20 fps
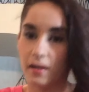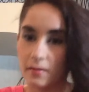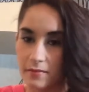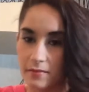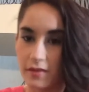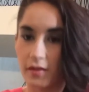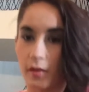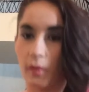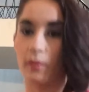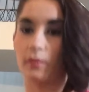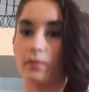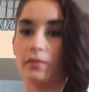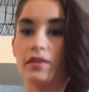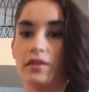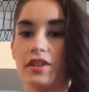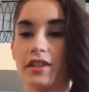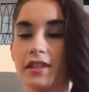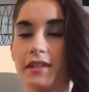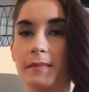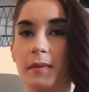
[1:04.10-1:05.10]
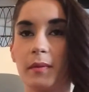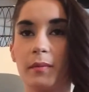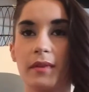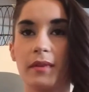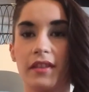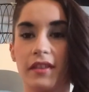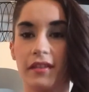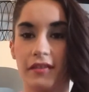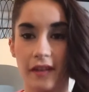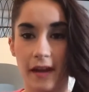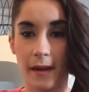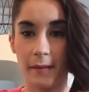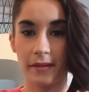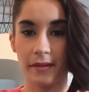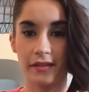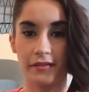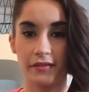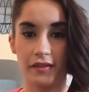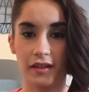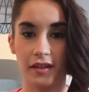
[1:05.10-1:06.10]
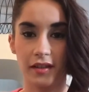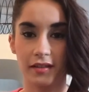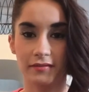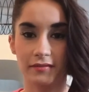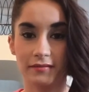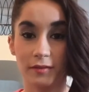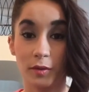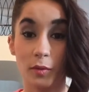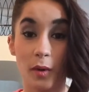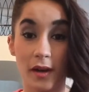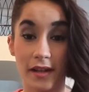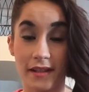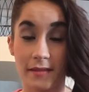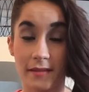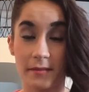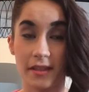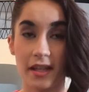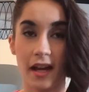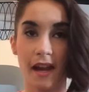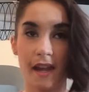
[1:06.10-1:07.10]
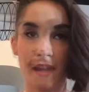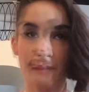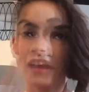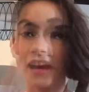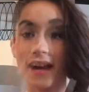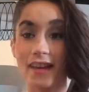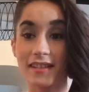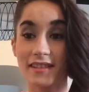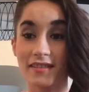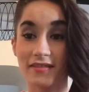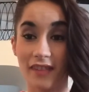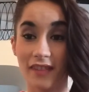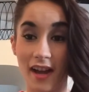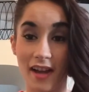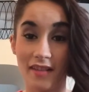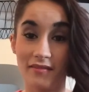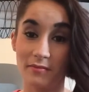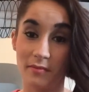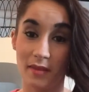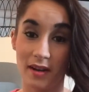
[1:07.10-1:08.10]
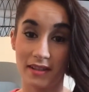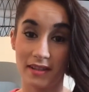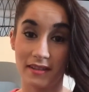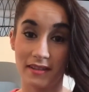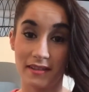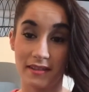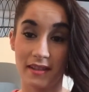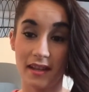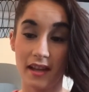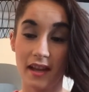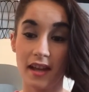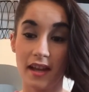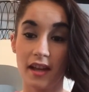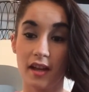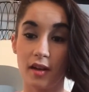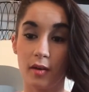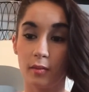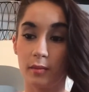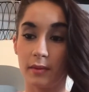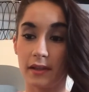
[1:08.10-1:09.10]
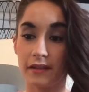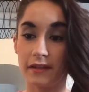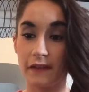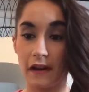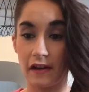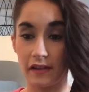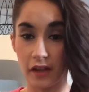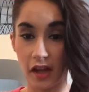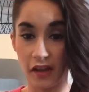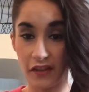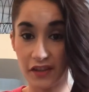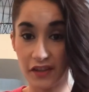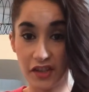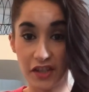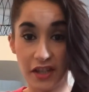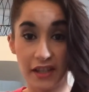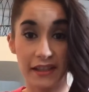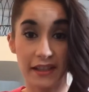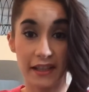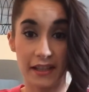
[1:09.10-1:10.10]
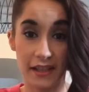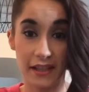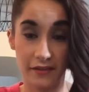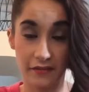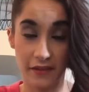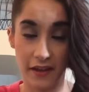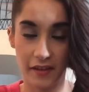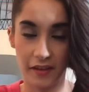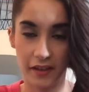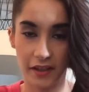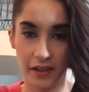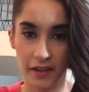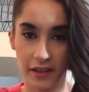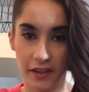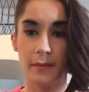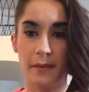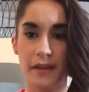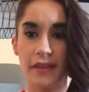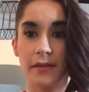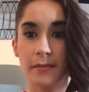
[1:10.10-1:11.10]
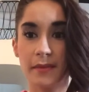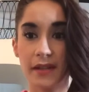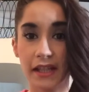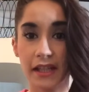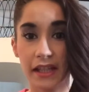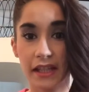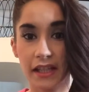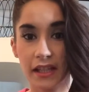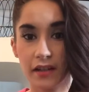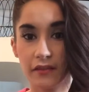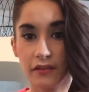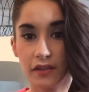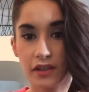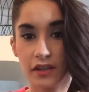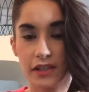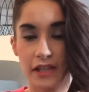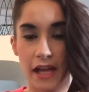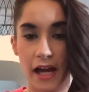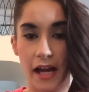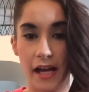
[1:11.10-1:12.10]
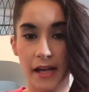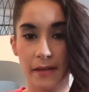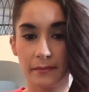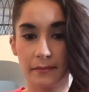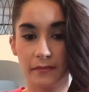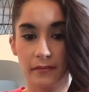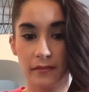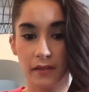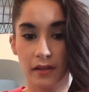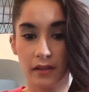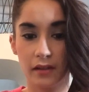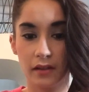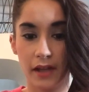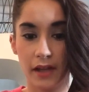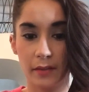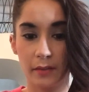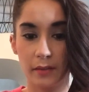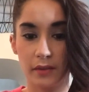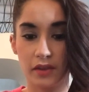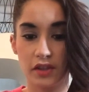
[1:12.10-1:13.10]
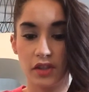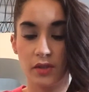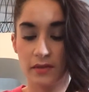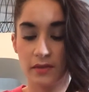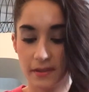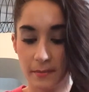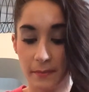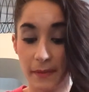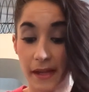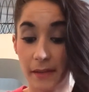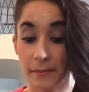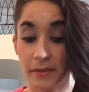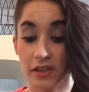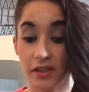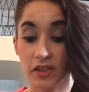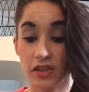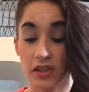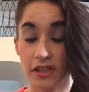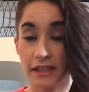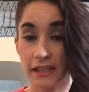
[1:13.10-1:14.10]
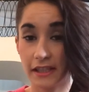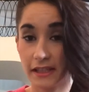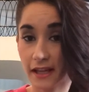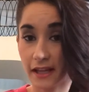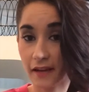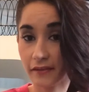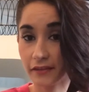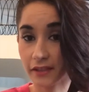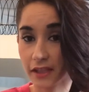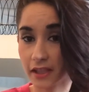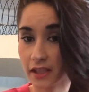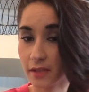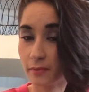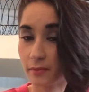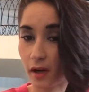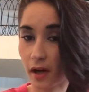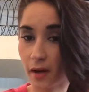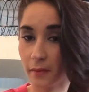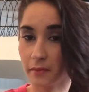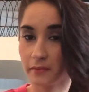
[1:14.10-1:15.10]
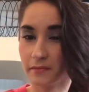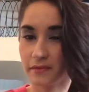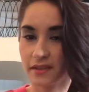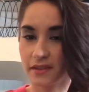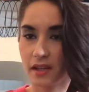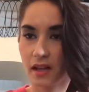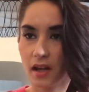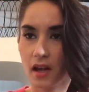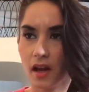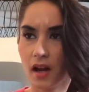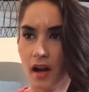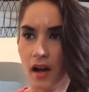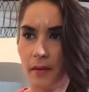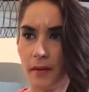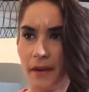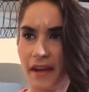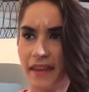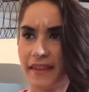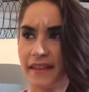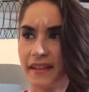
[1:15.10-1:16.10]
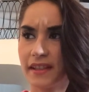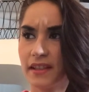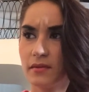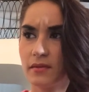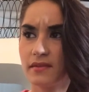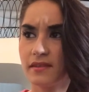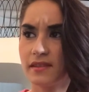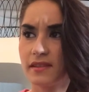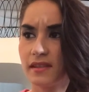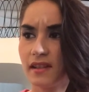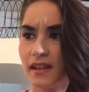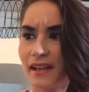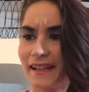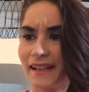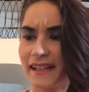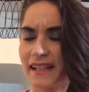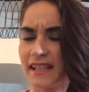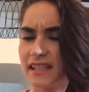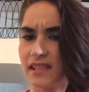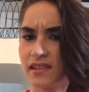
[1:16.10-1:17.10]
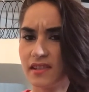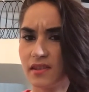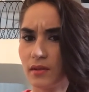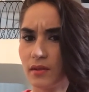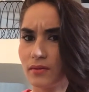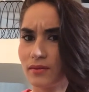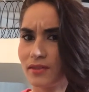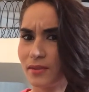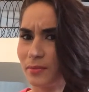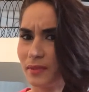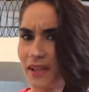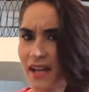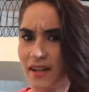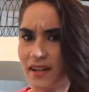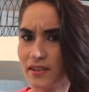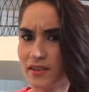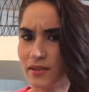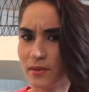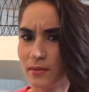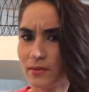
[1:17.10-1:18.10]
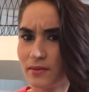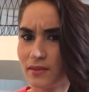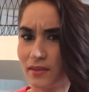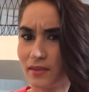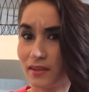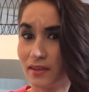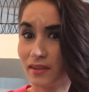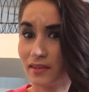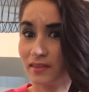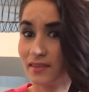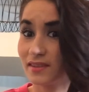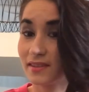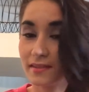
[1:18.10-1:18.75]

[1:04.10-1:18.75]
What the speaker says: so she's been with the family for quite some time. The last 5 months, we found out that she had kidney failure. At the beginning of her time, like when she was a baby, she did have kidney problems. I think it was kidney stones or bladder stones or